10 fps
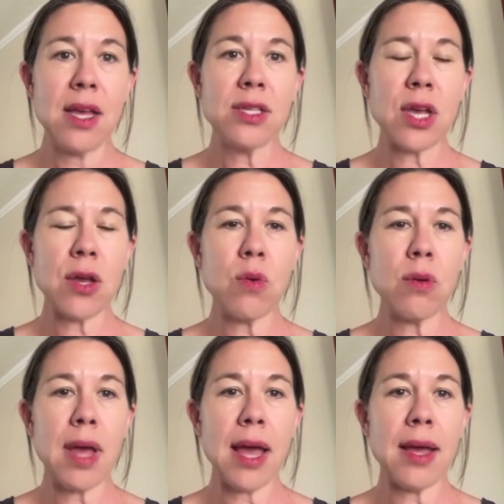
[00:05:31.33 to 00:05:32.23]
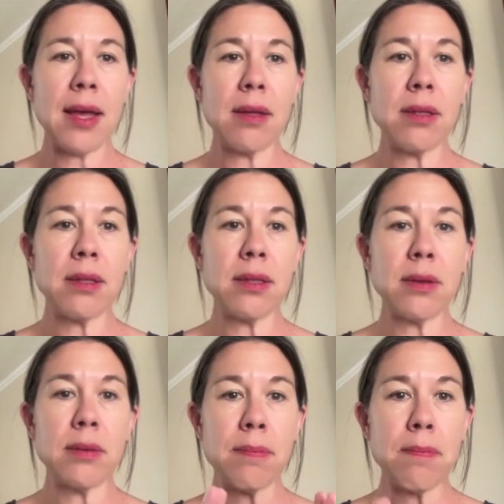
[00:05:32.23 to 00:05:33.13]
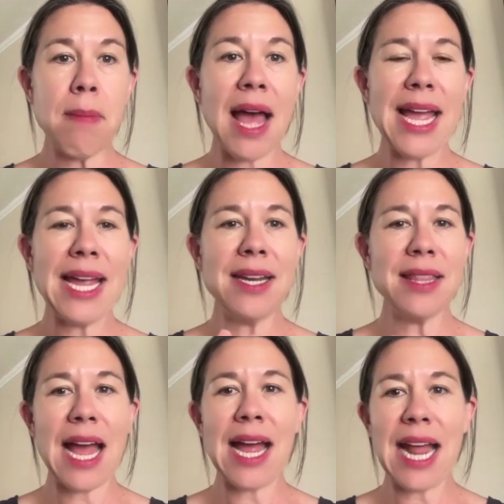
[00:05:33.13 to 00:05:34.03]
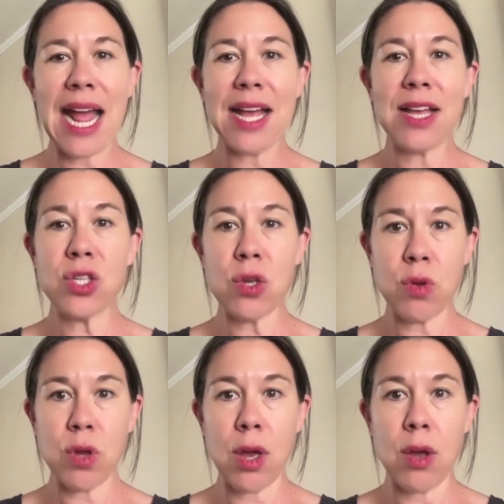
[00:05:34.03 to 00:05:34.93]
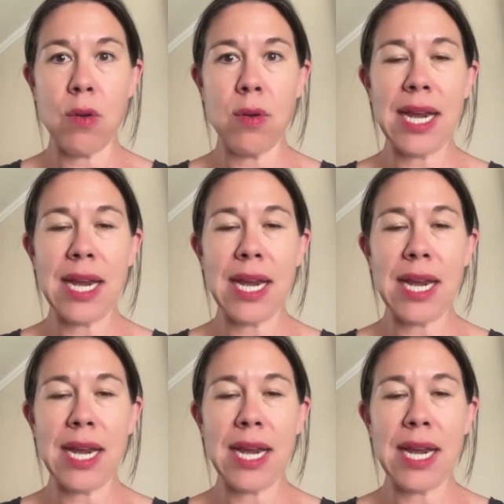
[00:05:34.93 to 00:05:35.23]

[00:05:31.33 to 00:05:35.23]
So, mind that as you go,